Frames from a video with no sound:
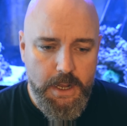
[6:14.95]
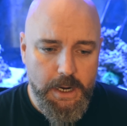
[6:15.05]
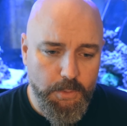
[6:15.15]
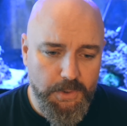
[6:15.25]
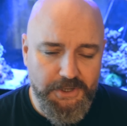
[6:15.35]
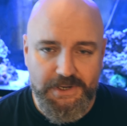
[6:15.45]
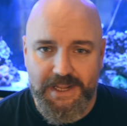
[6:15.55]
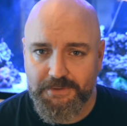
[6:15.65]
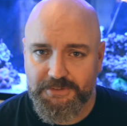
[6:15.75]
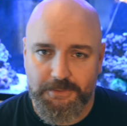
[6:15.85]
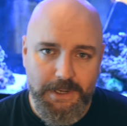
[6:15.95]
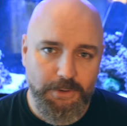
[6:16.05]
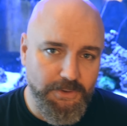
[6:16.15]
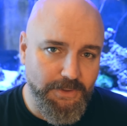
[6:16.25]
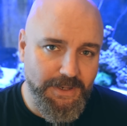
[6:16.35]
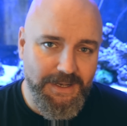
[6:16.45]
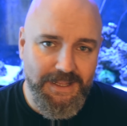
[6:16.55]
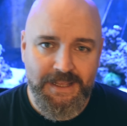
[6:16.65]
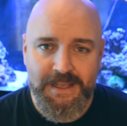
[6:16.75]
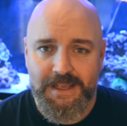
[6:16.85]
when your calcium and
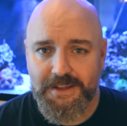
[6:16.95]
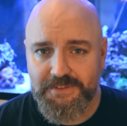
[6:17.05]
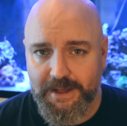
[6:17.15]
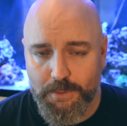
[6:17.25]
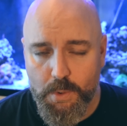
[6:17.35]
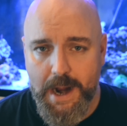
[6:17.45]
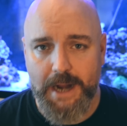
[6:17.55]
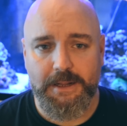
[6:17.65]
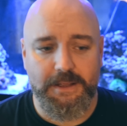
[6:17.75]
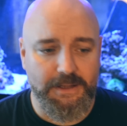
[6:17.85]
alkalinity is out of whack.